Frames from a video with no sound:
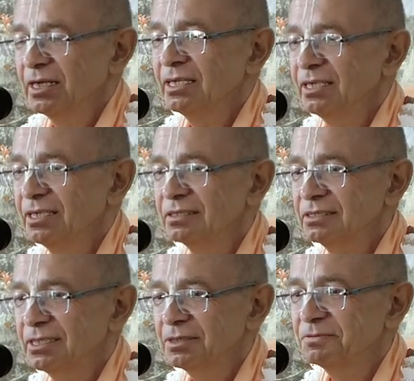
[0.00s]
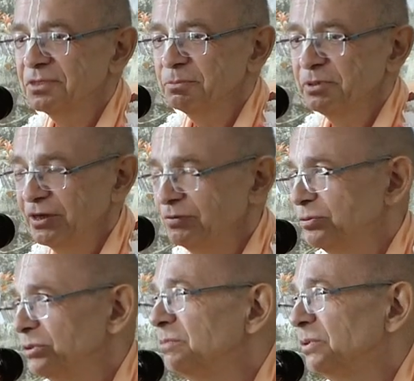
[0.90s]
hears him will play
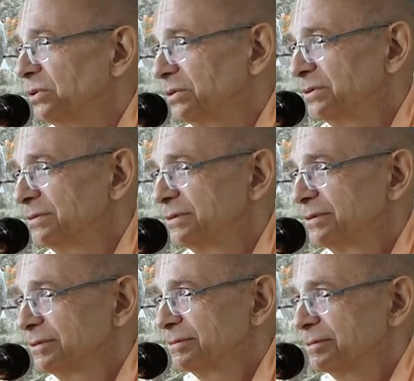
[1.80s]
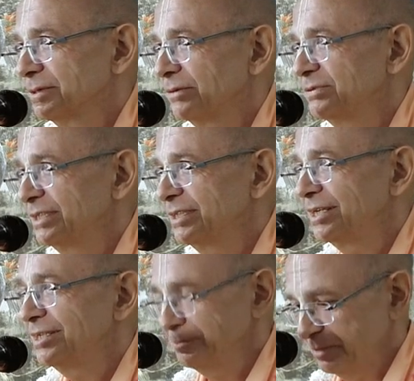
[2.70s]
football after
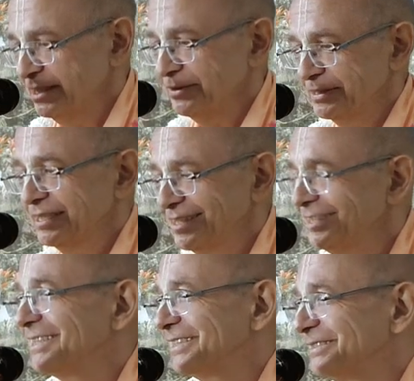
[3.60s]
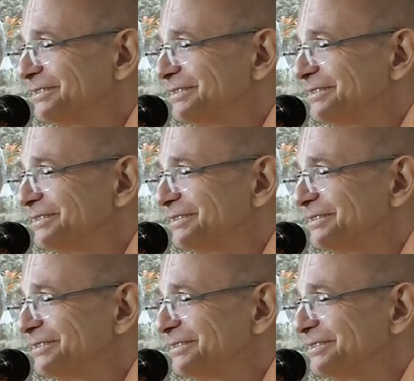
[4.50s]
hearing Bhagavad Gita,